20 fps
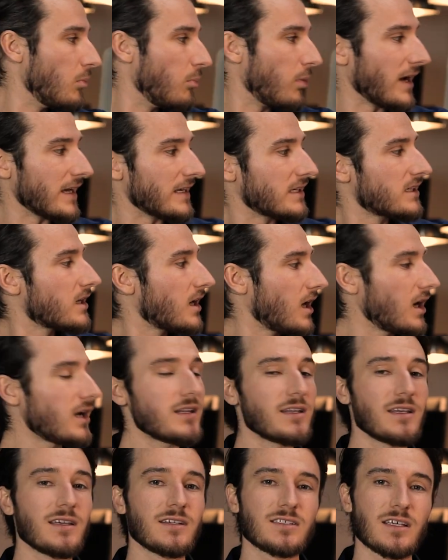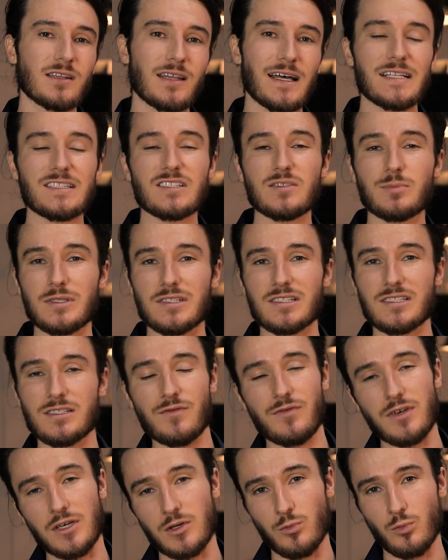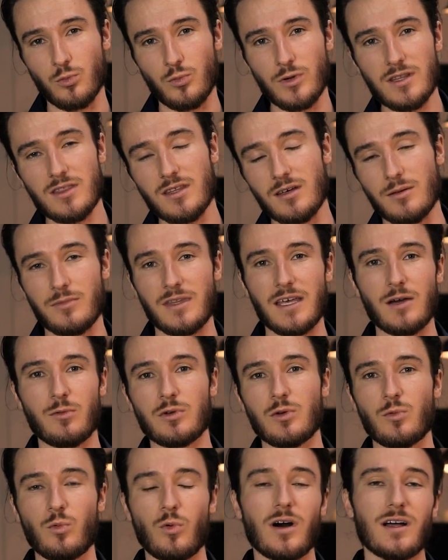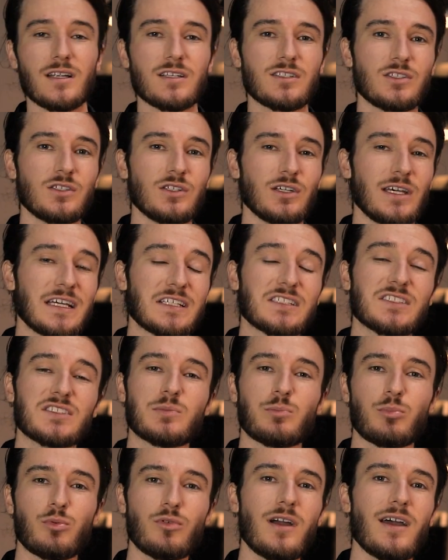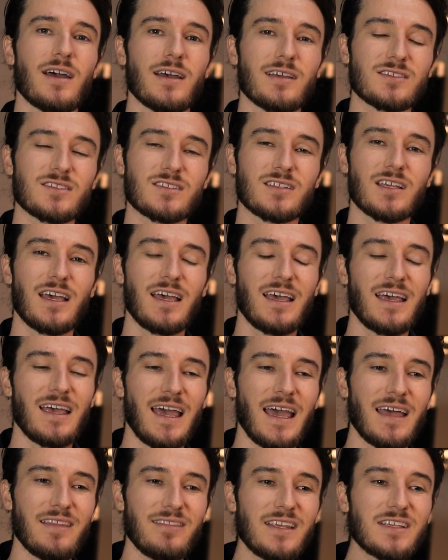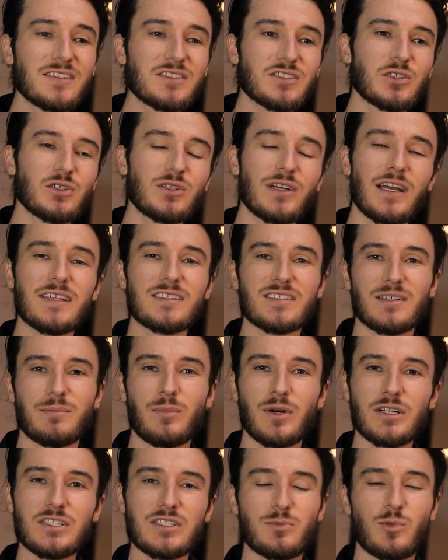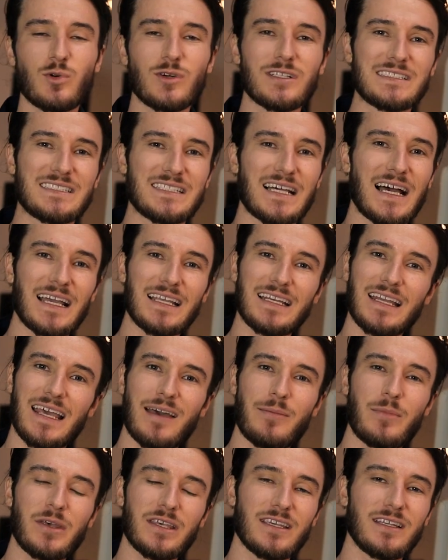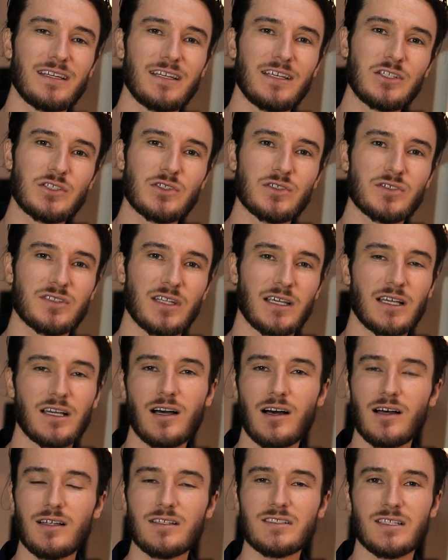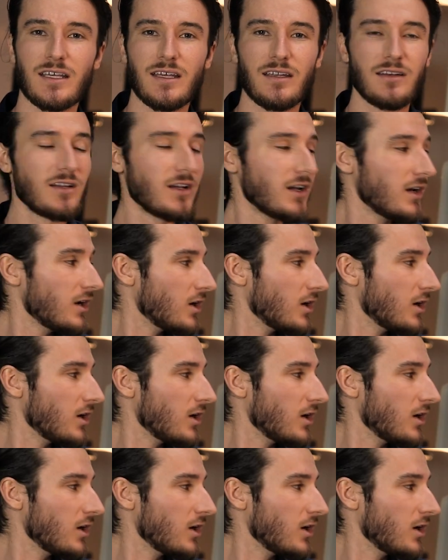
by cutting to that specific rhythm that we want to express. And this creates a much more dynamic and interesting content,